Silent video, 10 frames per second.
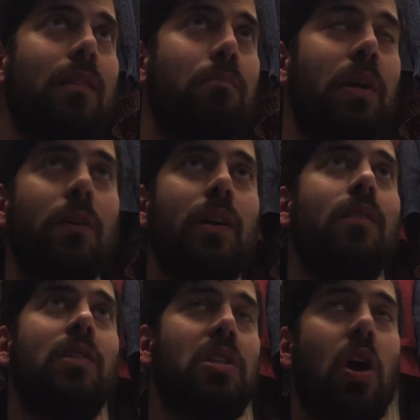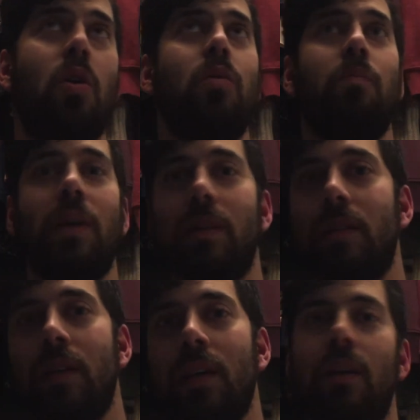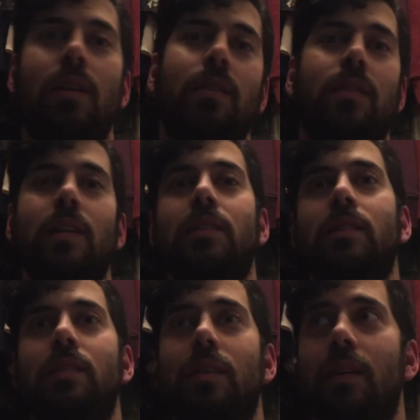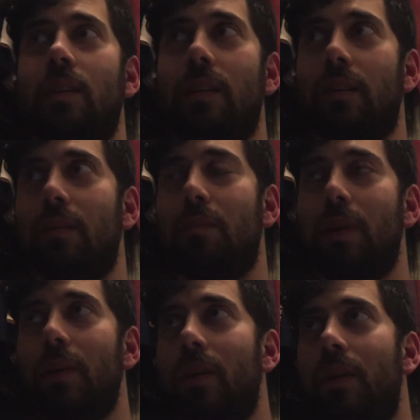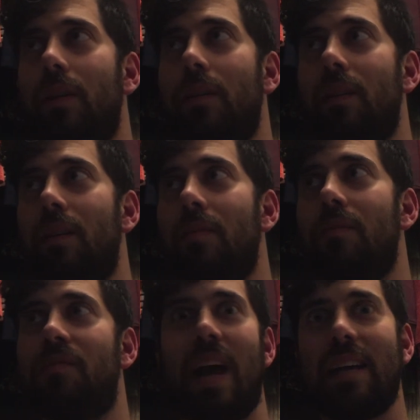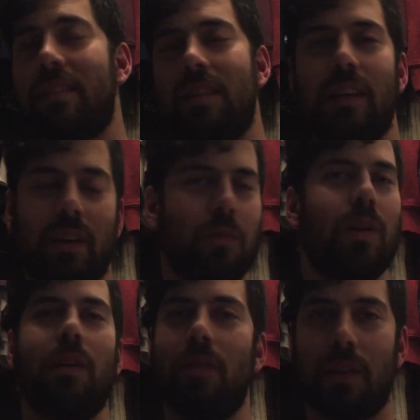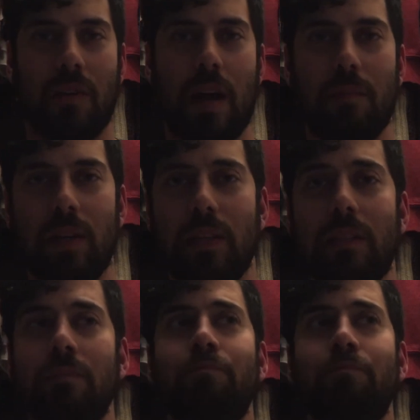period of atonement, this period of fasting or whatever the crap it is.